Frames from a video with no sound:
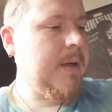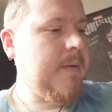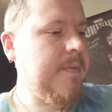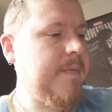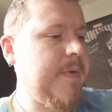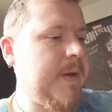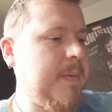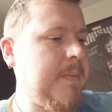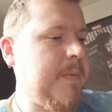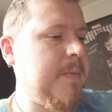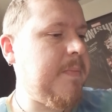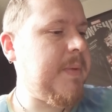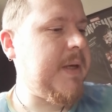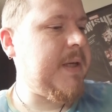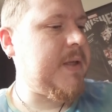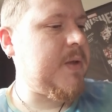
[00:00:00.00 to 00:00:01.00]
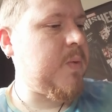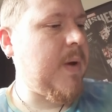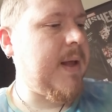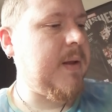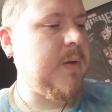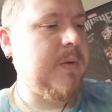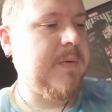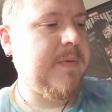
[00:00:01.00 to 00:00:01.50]
Vitamin
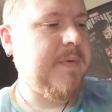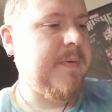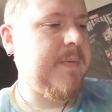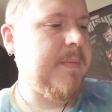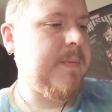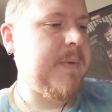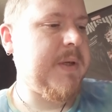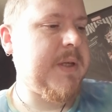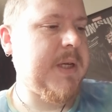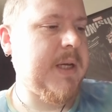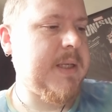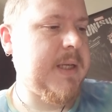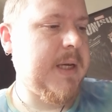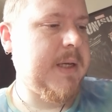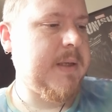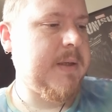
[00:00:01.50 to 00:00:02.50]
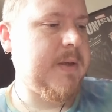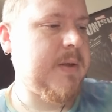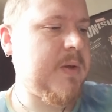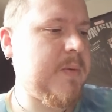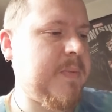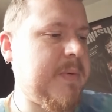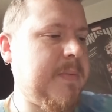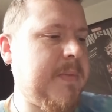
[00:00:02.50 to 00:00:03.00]
B12, which I take as a
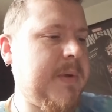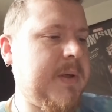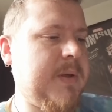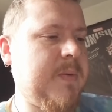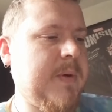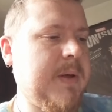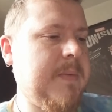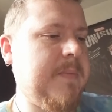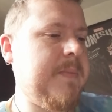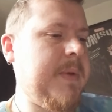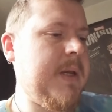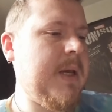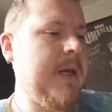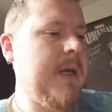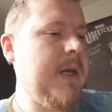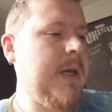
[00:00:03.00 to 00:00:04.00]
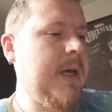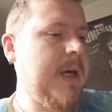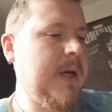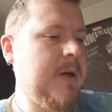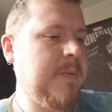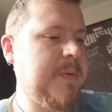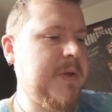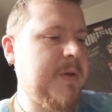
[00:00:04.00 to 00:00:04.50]
supplement as well,
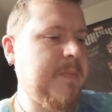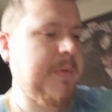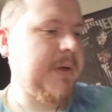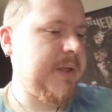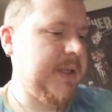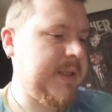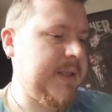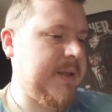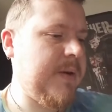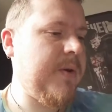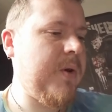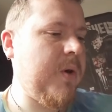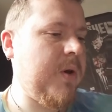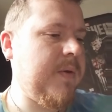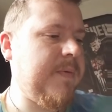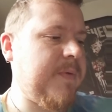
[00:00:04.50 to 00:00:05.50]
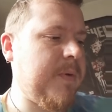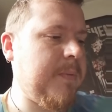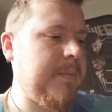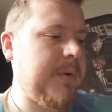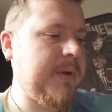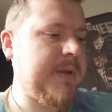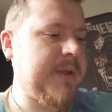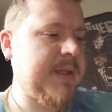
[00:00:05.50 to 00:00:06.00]
helps the body's nerve and
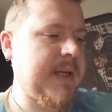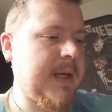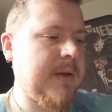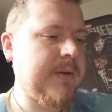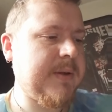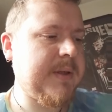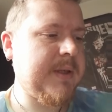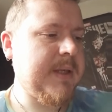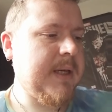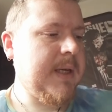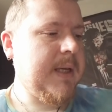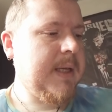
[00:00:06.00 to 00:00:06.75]
blood cells.